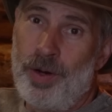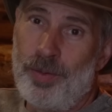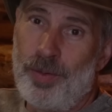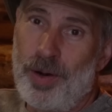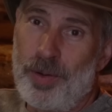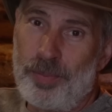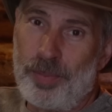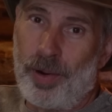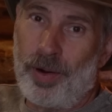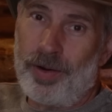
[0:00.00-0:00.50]

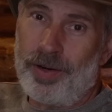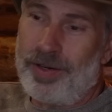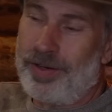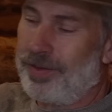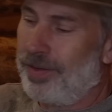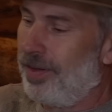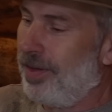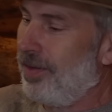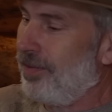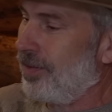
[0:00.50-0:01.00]
what part of
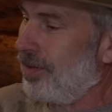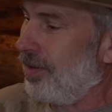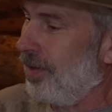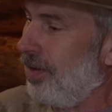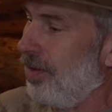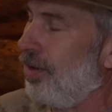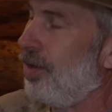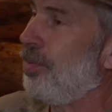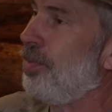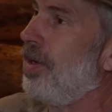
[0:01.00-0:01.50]
your
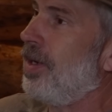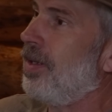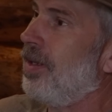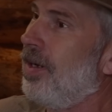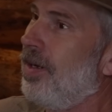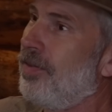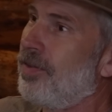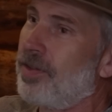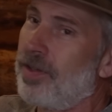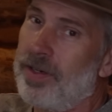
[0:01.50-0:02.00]
lifestyle or my
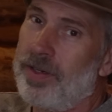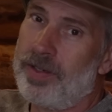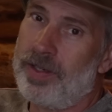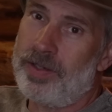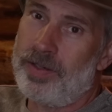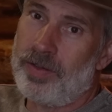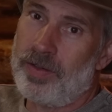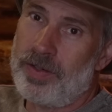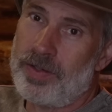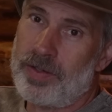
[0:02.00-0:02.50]
lifestyle
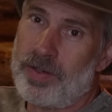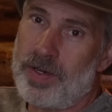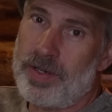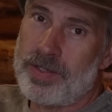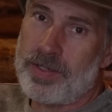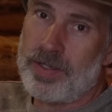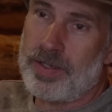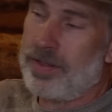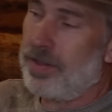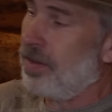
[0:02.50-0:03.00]
that you're
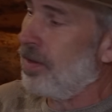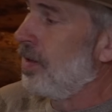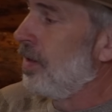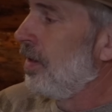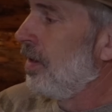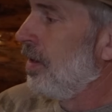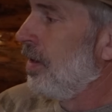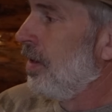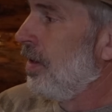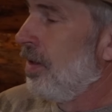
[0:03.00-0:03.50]
interested in,
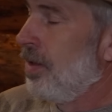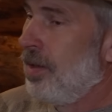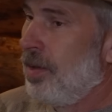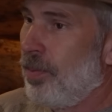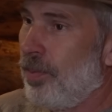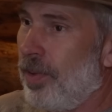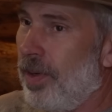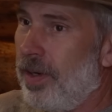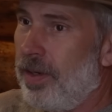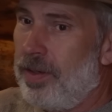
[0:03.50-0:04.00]

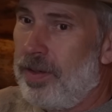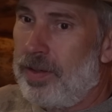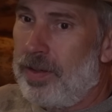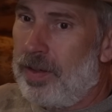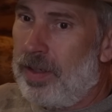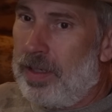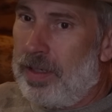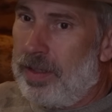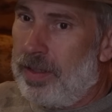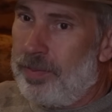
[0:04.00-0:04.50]
but
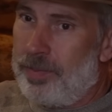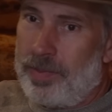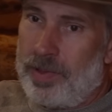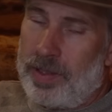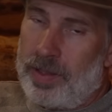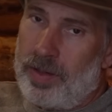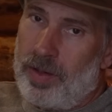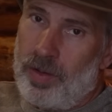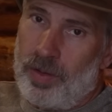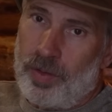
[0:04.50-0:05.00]
I'm
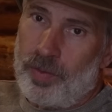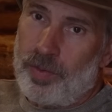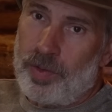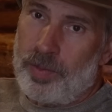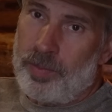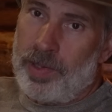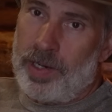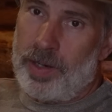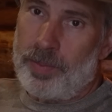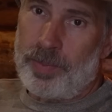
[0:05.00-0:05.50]
like all over
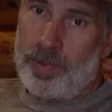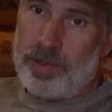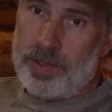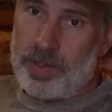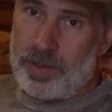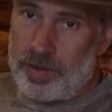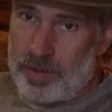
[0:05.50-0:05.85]
the map, as you